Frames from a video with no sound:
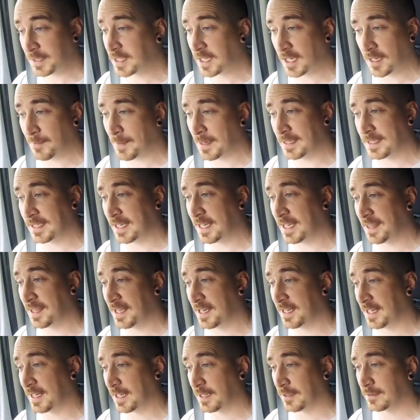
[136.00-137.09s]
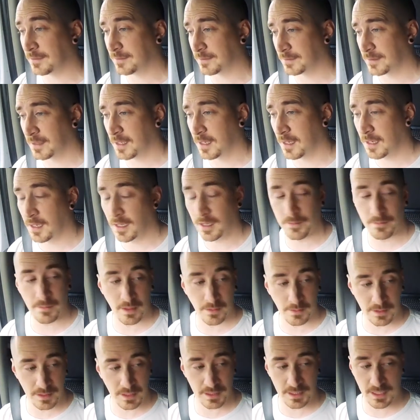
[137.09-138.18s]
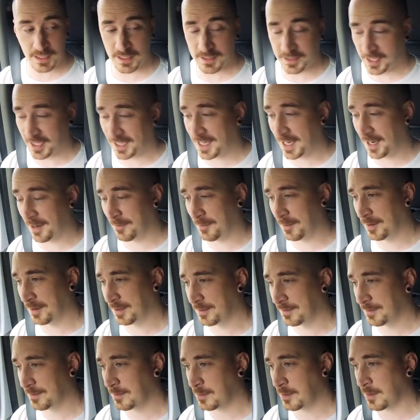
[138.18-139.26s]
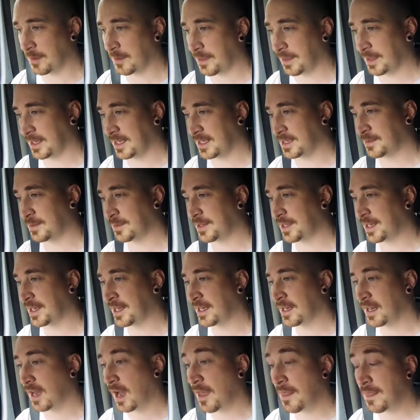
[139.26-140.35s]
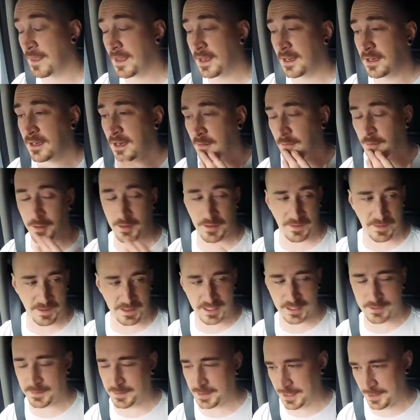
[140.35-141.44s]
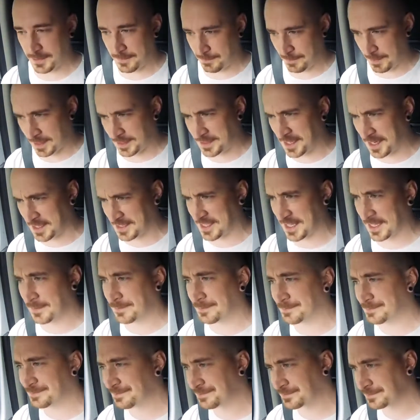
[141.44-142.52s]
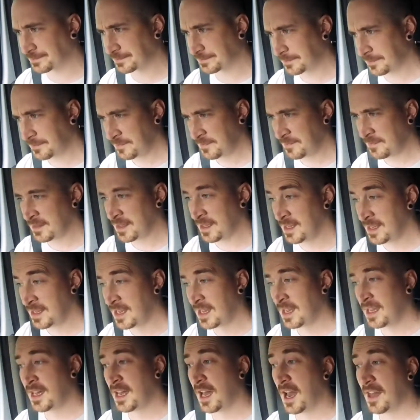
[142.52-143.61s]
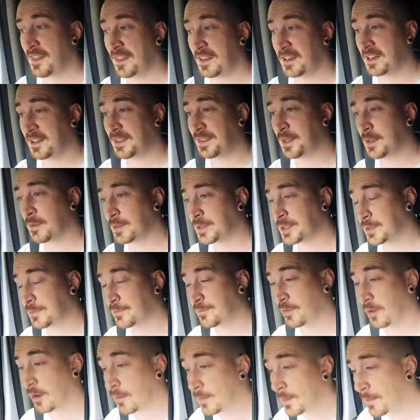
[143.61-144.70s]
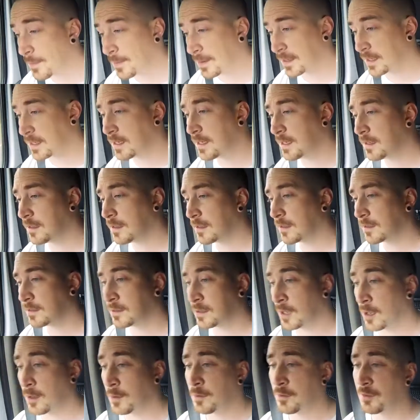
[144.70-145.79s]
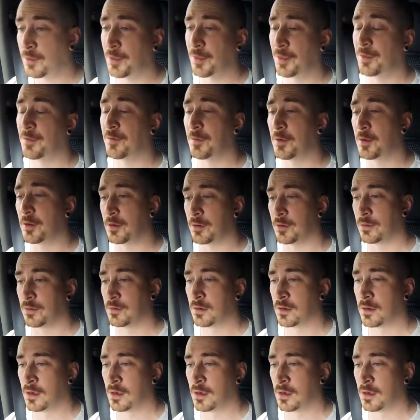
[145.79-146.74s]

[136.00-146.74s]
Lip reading: going to basically get there now. I'm going to then check out what the thing is with that, and then what the thing is with the bit of duct tape. And then I think we should probably go through